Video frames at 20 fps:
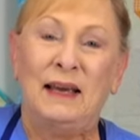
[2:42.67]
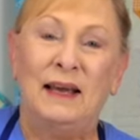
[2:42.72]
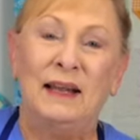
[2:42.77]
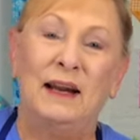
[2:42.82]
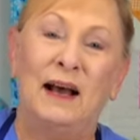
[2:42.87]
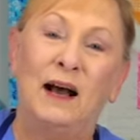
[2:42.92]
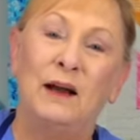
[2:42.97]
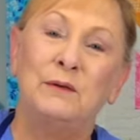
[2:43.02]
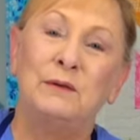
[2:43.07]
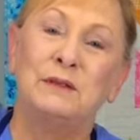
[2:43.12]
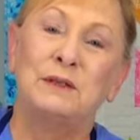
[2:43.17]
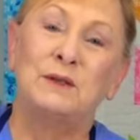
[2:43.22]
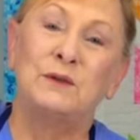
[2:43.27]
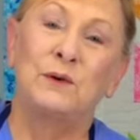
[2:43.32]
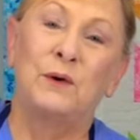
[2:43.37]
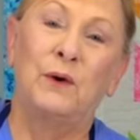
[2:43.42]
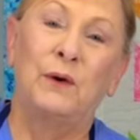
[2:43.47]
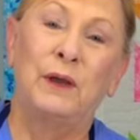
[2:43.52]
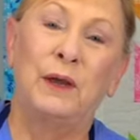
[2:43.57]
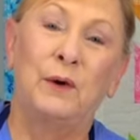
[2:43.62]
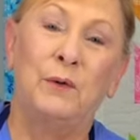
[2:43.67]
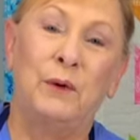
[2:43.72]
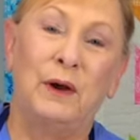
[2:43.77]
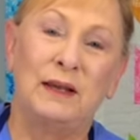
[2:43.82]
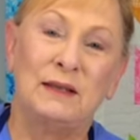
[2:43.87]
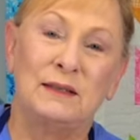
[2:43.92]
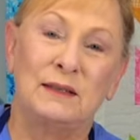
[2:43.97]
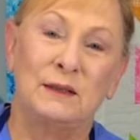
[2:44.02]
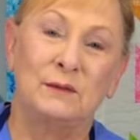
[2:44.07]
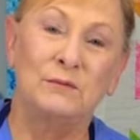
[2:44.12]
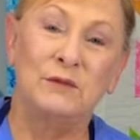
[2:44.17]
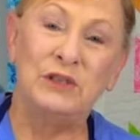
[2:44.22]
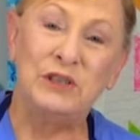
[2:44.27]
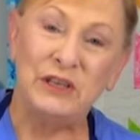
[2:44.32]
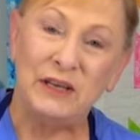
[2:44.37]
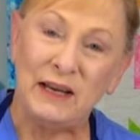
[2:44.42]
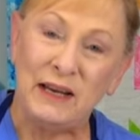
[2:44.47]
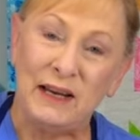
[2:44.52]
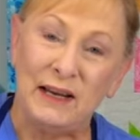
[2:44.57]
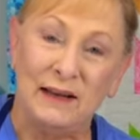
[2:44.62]
And I was throwing away some
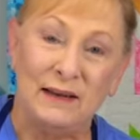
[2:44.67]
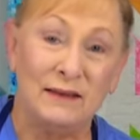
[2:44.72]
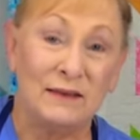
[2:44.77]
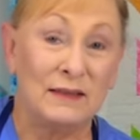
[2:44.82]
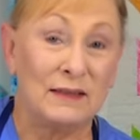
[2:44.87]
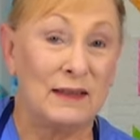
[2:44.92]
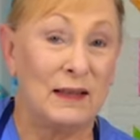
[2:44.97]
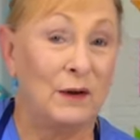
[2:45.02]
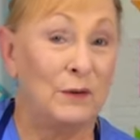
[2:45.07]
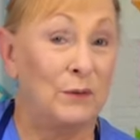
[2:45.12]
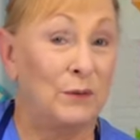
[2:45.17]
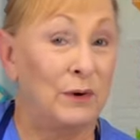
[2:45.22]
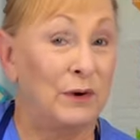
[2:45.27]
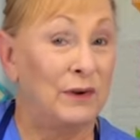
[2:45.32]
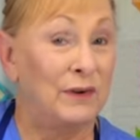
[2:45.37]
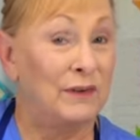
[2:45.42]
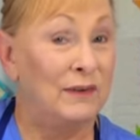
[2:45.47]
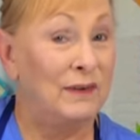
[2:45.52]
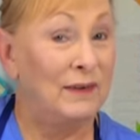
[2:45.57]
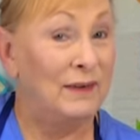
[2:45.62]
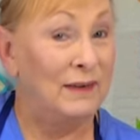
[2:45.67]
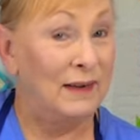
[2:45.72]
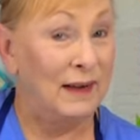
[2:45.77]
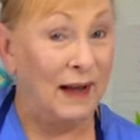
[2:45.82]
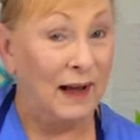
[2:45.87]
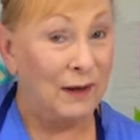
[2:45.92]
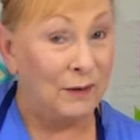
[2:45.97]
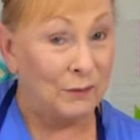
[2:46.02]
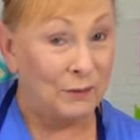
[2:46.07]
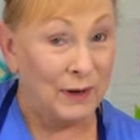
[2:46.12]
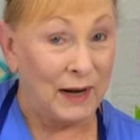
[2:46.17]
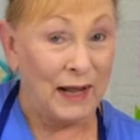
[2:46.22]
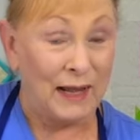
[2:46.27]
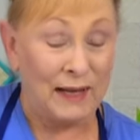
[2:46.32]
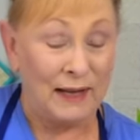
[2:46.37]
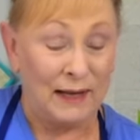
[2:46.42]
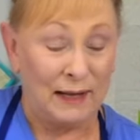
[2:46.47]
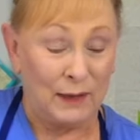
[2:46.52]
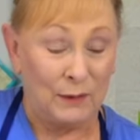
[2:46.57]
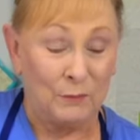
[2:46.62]
jeans that were not
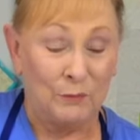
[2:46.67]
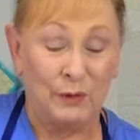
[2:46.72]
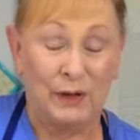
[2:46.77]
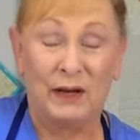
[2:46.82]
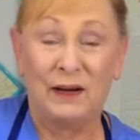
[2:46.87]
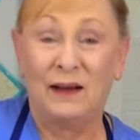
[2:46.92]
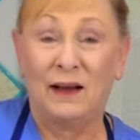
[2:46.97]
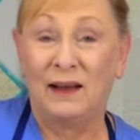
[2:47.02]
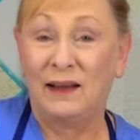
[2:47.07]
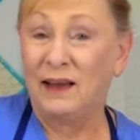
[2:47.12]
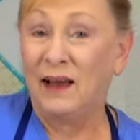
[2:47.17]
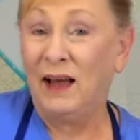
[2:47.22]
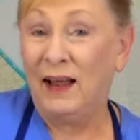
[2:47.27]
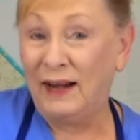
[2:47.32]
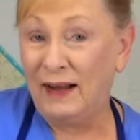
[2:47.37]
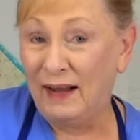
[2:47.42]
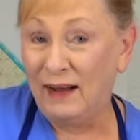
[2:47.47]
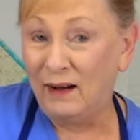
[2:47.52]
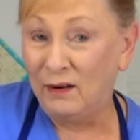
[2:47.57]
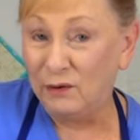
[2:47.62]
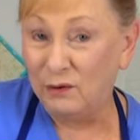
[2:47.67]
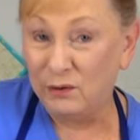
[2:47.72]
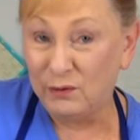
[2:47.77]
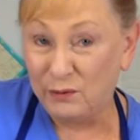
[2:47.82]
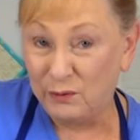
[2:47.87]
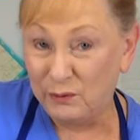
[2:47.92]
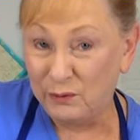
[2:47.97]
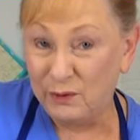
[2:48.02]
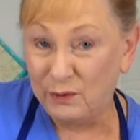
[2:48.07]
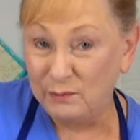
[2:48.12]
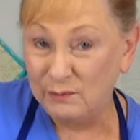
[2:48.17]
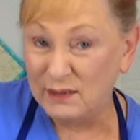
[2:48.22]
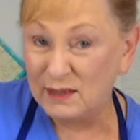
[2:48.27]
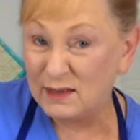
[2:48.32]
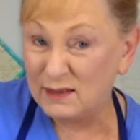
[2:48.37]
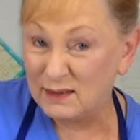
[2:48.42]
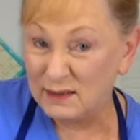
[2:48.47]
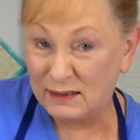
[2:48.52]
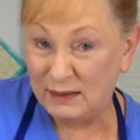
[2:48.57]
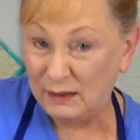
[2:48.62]
raggedy, but I kind of outgrew them
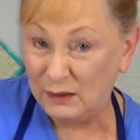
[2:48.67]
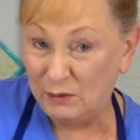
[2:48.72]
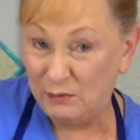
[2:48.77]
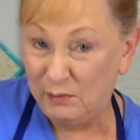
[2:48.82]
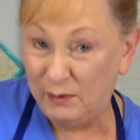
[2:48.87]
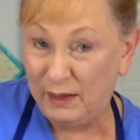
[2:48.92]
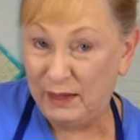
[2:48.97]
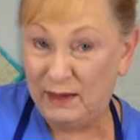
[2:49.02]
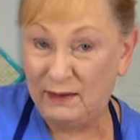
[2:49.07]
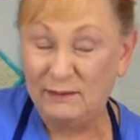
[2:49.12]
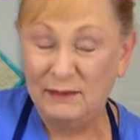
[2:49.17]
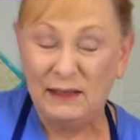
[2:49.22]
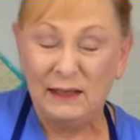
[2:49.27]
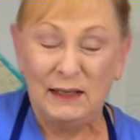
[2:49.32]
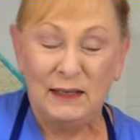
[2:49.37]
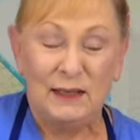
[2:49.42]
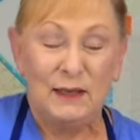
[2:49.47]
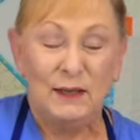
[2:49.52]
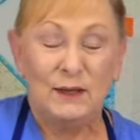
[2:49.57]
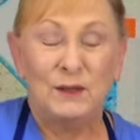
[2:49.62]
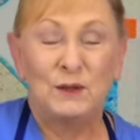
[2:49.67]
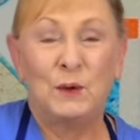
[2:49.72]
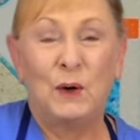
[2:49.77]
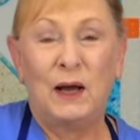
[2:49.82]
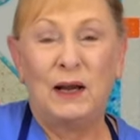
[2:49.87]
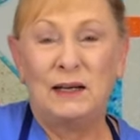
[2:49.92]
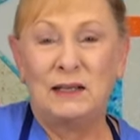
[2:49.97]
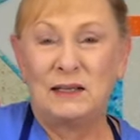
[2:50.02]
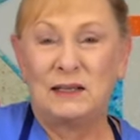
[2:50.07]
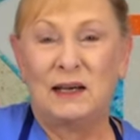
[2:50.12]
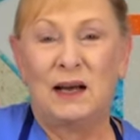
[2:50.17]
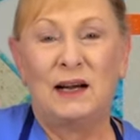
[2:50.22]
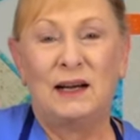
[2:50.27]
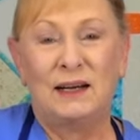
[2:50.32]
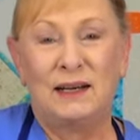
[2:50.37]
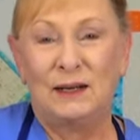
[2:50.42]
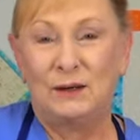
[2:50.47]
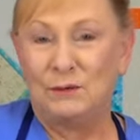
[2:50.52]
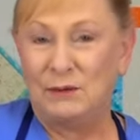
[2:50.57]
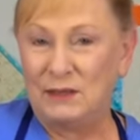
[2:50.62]
just a little bit. So I
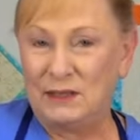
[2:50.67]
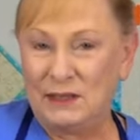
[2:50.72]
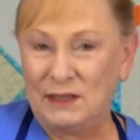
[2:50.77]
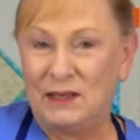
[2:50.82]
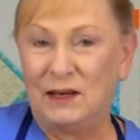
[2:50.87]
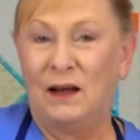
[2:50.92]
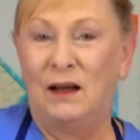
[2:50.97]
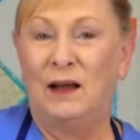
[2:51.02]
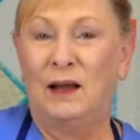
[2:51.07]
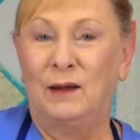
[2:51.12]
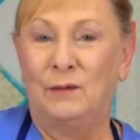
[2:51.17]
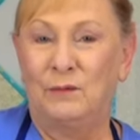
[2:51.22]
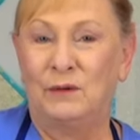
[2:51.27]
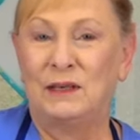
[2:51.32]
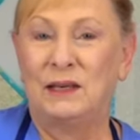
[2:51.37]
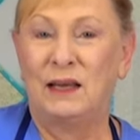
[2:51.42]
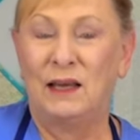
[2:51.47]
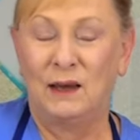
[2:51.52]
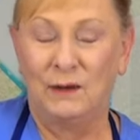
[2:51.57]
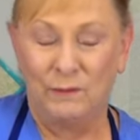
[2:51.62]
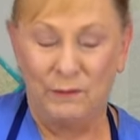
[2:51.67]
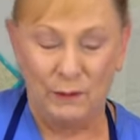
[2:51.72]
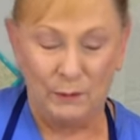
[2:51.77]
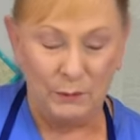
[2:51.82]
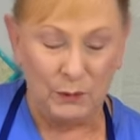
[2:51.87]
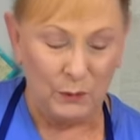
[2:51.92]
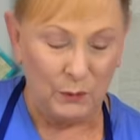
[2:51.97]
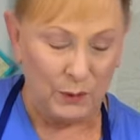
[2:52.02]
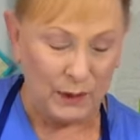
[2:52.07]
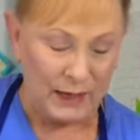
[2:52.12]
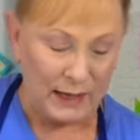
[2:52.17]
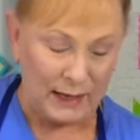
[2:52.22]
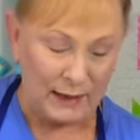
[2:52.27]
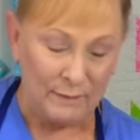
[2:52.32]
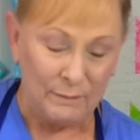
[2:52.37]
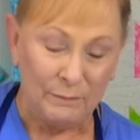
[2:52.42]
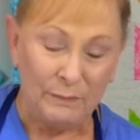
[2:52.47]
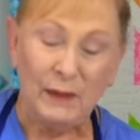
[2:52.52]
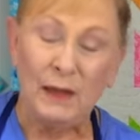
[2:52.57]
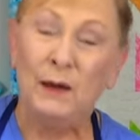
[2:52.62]
decided it was time to give them
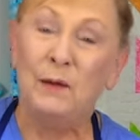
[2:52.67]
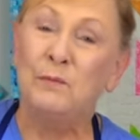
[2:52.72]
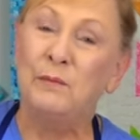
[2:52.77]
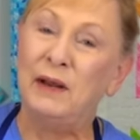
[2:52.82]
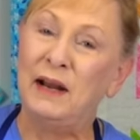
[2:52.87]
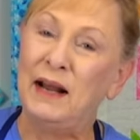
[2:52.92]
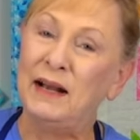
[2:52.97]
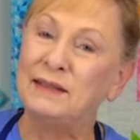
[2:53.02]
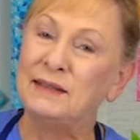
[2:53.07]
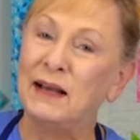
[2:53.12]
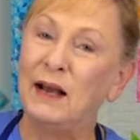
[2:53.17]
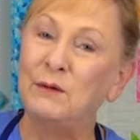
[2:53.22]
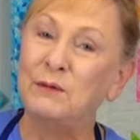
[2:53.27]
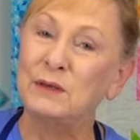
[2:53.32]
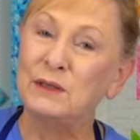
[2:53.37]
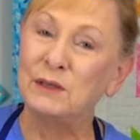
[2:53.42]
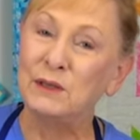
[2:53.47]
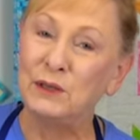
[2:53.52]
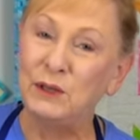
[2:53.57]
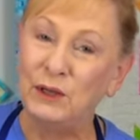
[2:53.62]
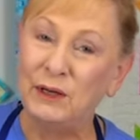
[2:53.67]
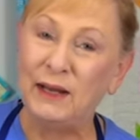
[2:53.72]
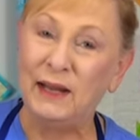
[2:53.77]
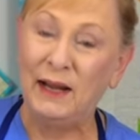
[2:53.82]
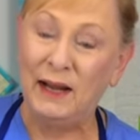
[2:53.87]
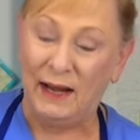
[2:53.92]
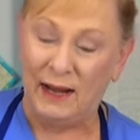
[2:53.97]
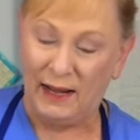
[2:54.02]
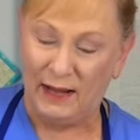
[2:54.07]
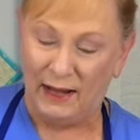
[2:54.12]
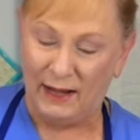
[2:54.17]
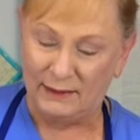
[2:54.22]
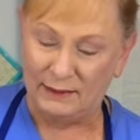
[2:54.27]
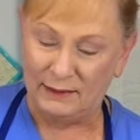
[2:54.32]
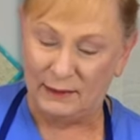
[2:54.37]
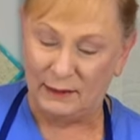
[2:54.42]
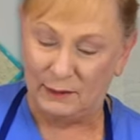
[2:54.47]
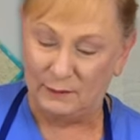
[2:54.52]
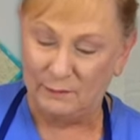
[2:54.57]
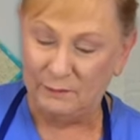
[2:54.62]
away. But as I was looking
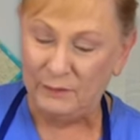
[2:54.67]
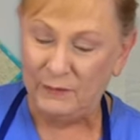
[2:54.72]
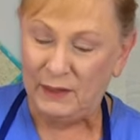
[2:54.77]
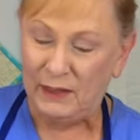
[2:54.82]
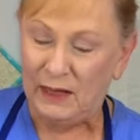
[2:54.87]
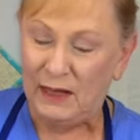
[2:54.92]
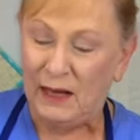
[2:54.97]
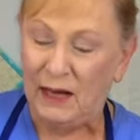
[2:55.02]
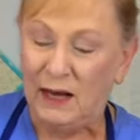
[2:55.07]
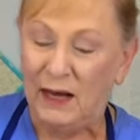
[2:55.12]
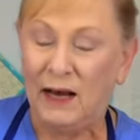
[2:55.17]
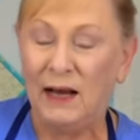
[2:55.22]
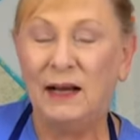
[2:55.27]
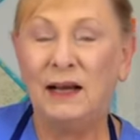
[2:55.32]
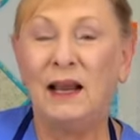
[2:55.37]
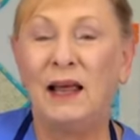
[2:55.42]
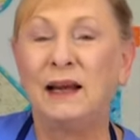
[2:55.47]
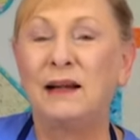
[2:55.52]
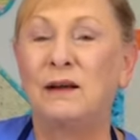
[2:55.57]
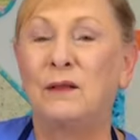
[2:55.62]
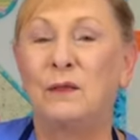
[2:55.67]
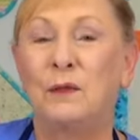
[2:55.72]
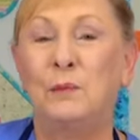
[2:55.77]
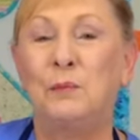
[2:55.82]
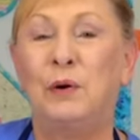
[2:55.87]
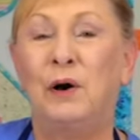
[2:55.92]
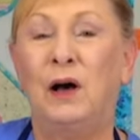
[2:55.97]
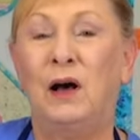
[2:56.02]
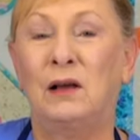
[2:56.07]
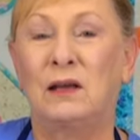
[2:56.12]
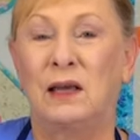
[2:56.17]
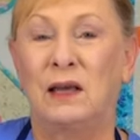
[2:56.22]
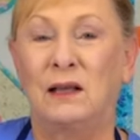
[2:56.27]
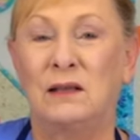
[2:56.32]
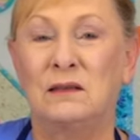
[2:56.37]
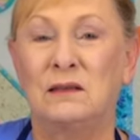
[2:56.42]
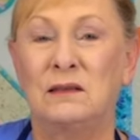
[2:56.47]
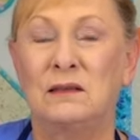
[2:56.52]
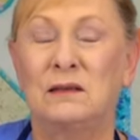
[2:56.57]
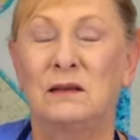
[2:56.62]
at them, I liked the
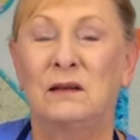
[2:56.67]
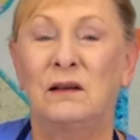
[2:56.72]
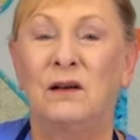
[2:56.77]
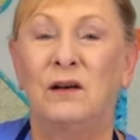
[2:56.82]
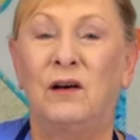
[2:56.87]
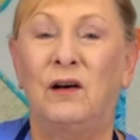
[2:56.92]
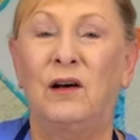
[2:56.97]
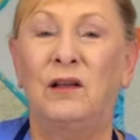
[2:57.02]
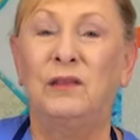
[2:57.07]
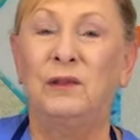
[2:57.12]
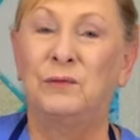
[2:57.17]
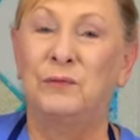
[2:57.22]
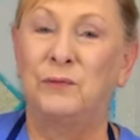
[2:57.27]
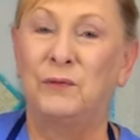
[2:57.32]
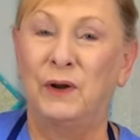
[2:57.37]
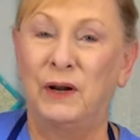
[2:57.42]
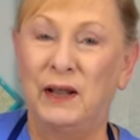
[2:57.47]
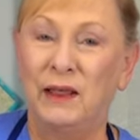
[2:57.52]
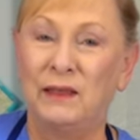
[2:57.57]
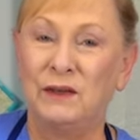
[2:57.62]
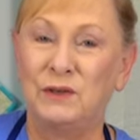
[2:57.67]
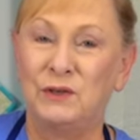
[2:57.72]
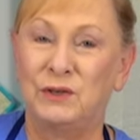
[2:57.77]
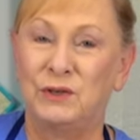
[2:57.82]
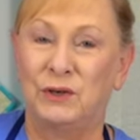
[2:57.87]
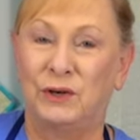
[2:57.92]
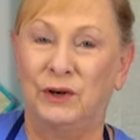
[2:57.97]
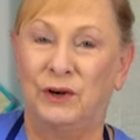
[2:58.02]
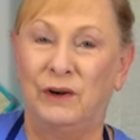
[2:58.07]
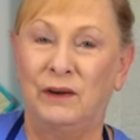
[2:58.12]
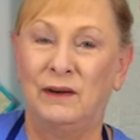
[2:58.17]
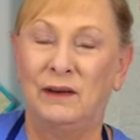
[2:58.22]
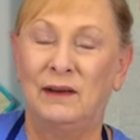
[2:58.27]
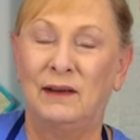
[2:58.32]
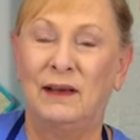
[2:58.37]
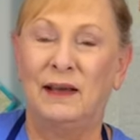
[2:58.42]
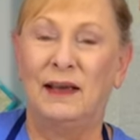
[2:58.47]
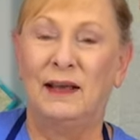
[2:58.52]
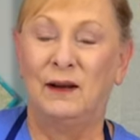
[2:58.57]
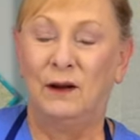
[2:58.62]
pockets on the front of the shirt
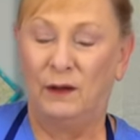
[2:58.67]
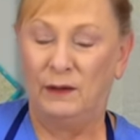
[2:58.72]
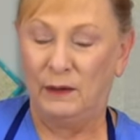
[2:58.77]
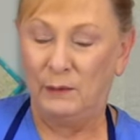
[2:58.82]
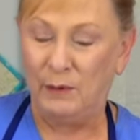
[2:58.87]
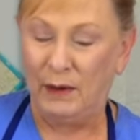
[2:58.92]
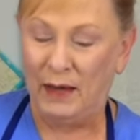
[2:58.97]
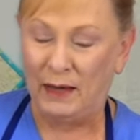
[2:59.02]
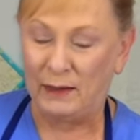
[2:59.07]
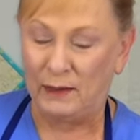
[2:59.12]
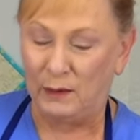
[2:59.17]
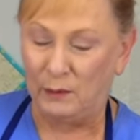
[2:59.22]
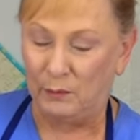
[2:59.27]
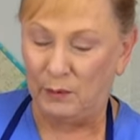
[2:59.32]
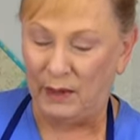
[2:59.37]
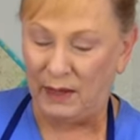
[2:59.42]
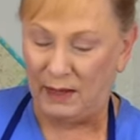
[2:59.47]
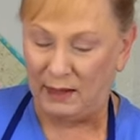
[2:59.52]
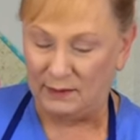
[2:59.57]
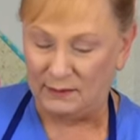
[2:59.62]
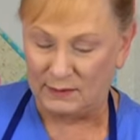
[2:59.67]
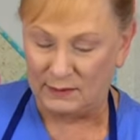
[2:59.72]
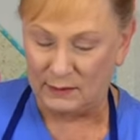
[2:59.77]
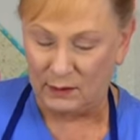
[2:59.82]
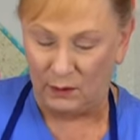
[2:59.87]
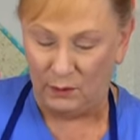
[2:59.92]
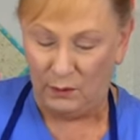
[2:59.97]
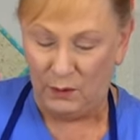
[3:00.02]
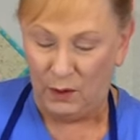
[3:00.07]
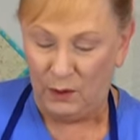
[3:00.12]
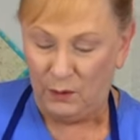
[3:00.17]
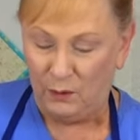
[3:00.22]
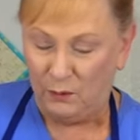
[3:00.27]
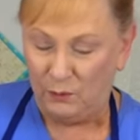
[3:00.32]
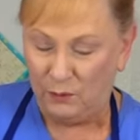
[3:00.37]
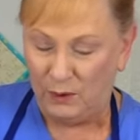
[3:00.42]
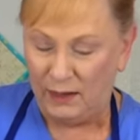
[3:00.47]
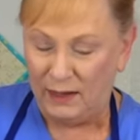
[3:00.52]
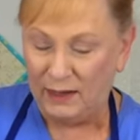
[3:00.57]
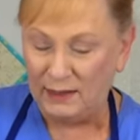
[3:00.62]
and on the back of the pants. So
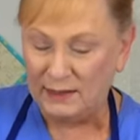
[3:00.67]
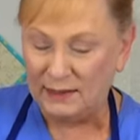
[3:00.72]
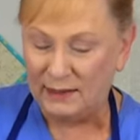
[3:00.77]
what I